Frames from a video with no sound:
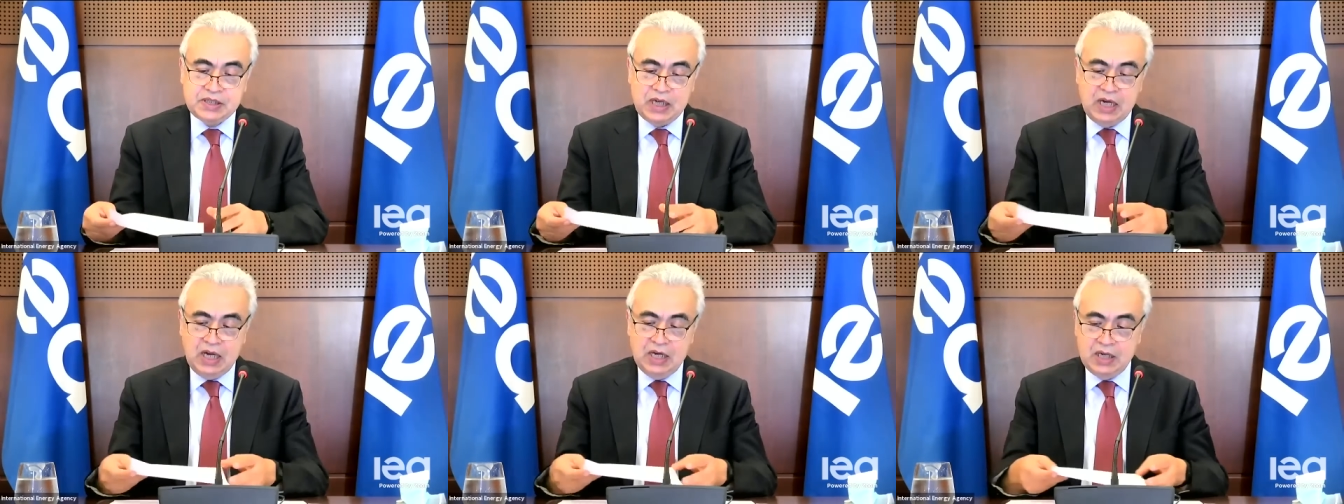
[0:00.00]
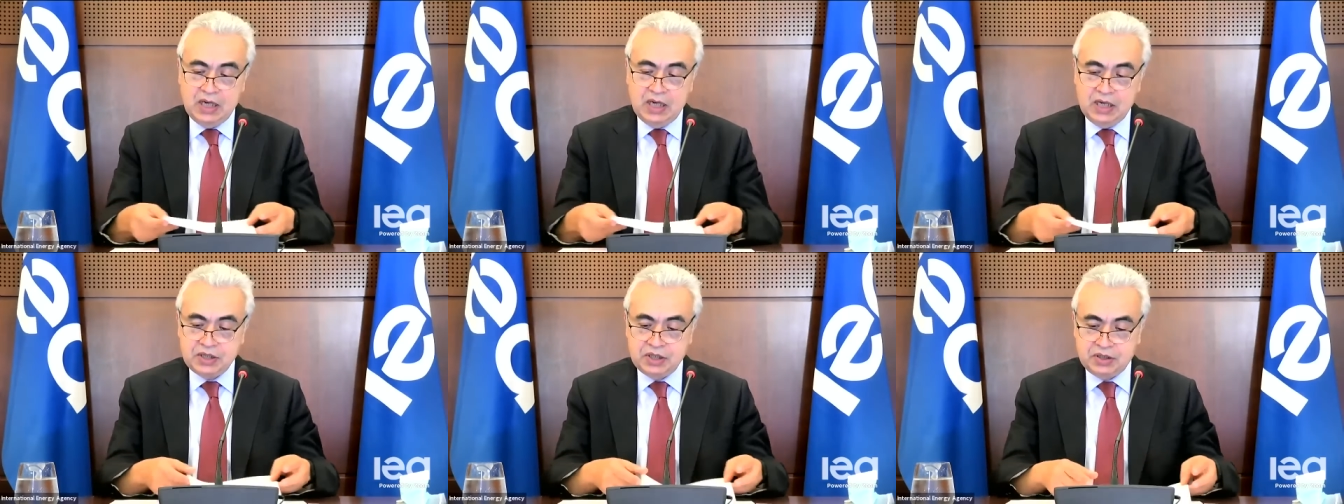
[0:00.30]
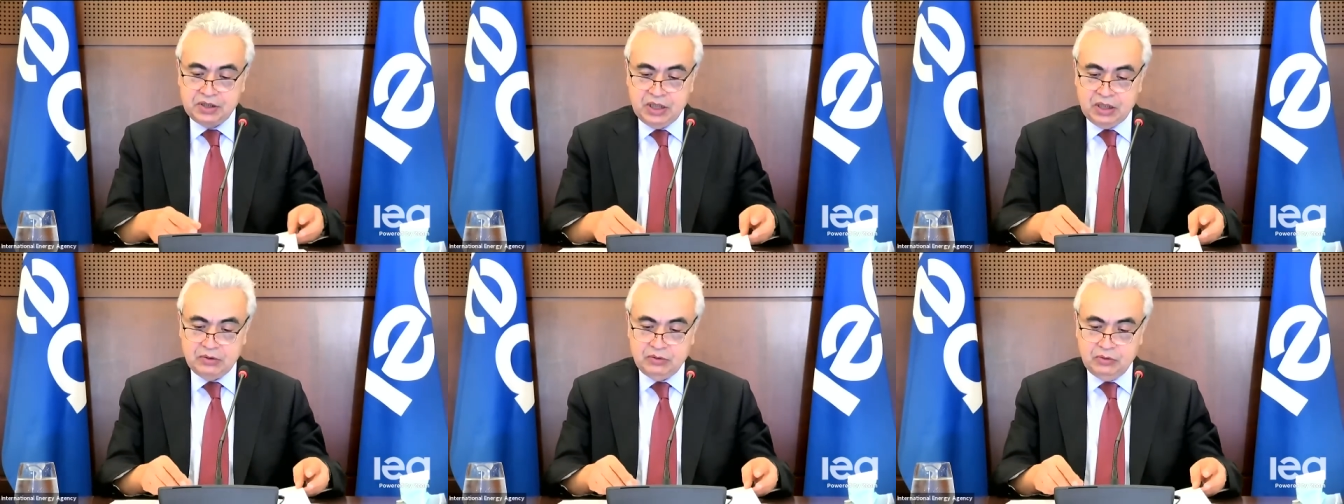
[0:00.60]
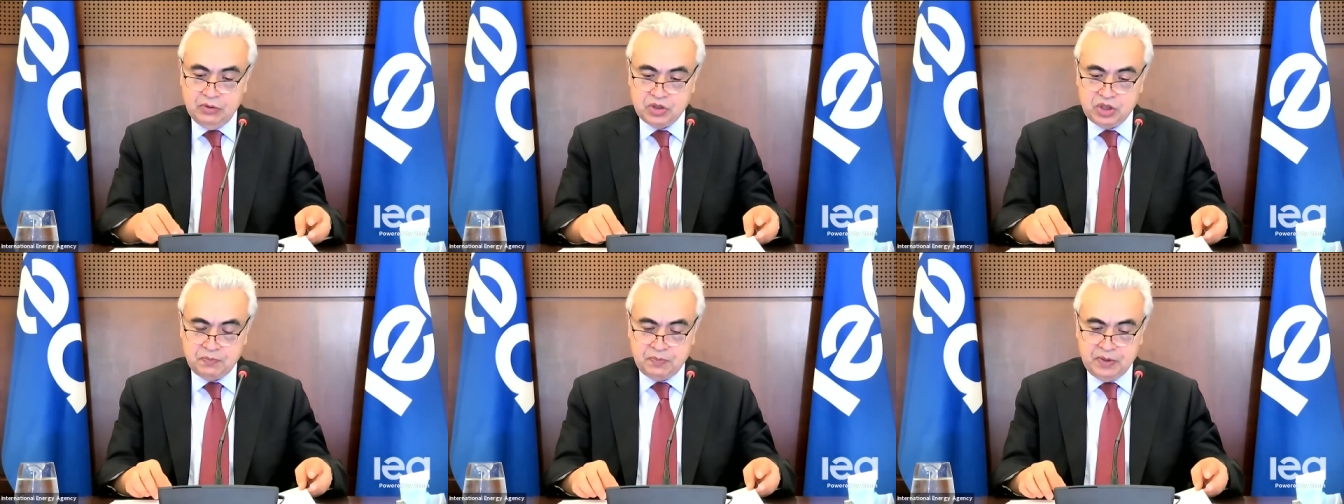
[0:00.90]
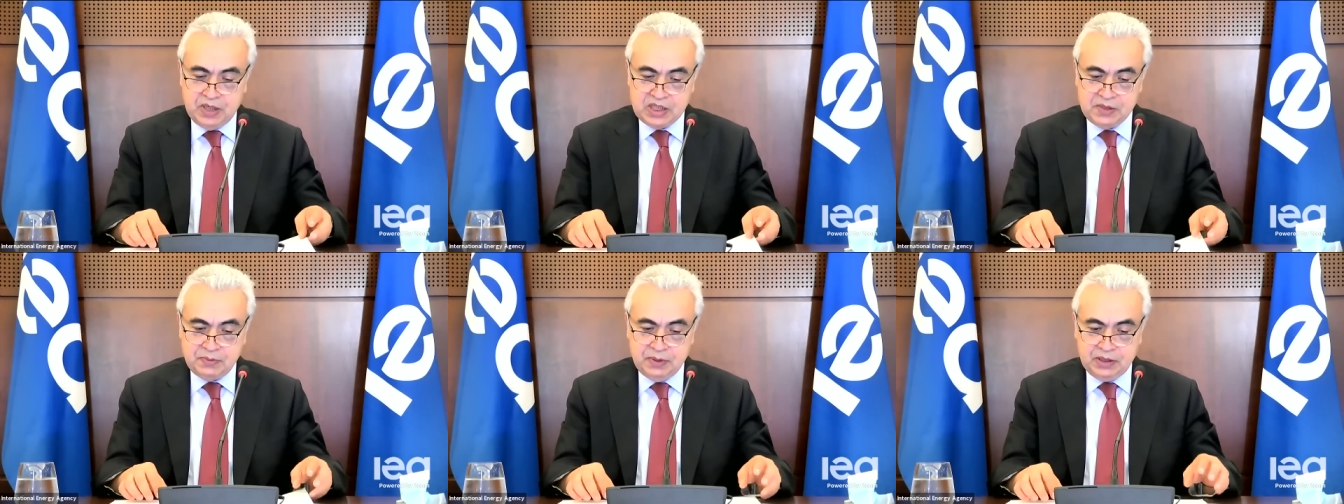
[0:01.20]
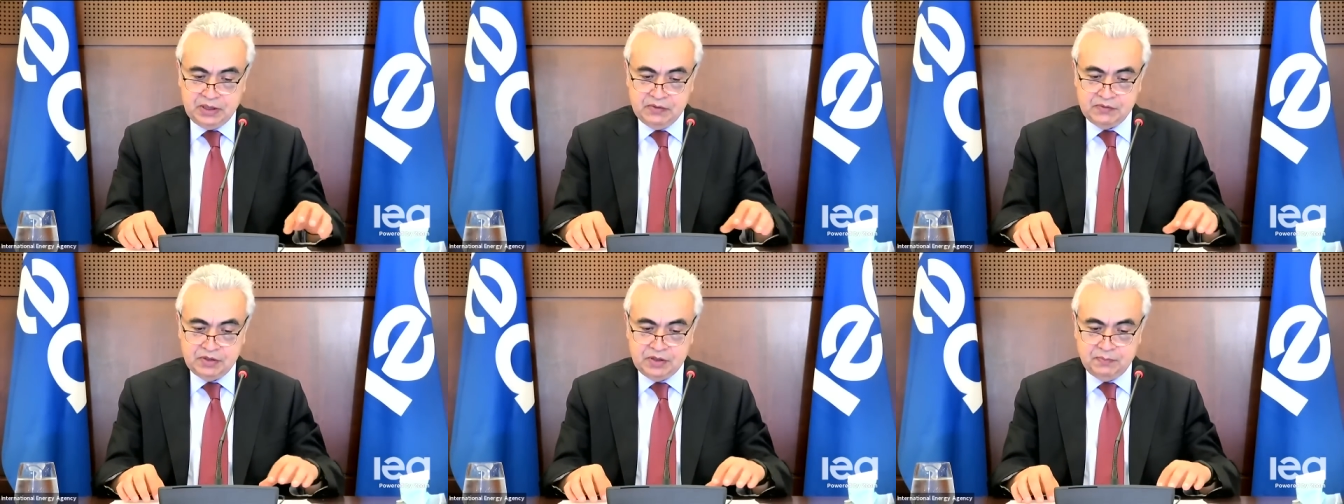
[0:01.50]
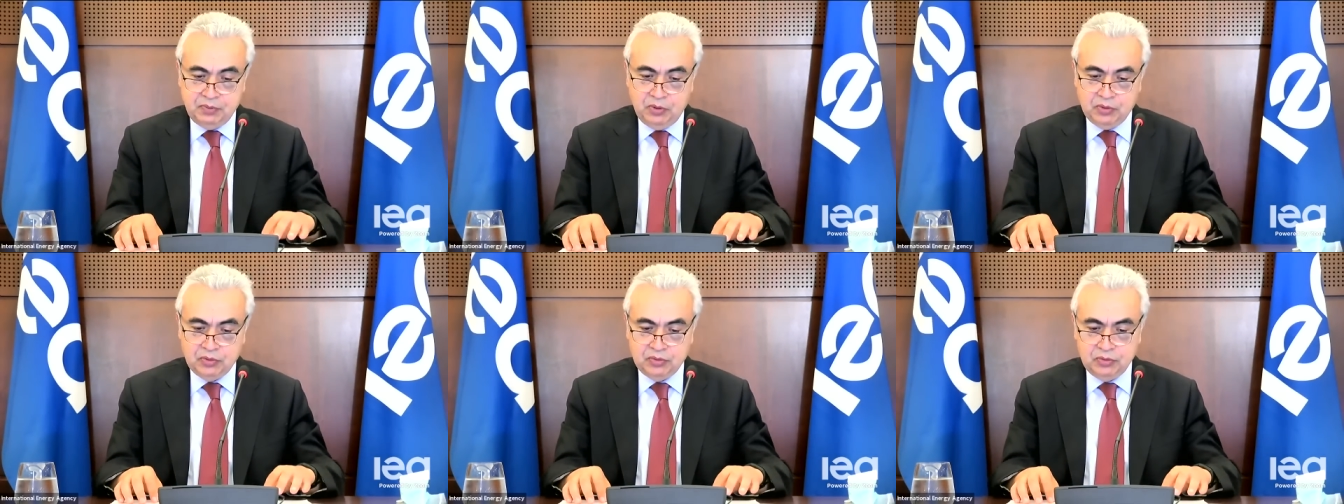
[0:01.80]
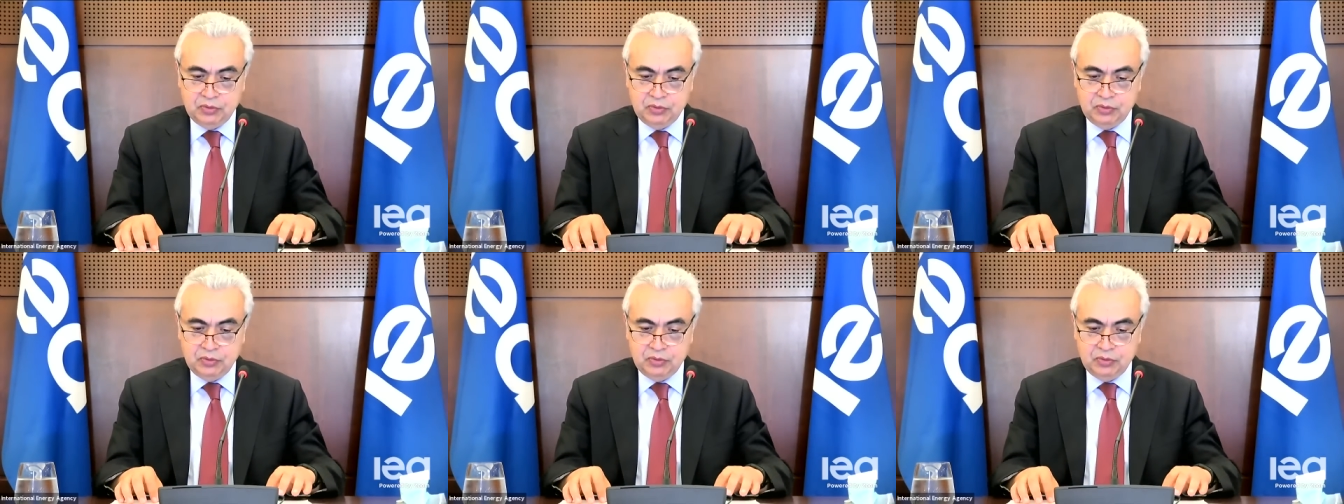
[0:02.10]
energy technology perspectives report.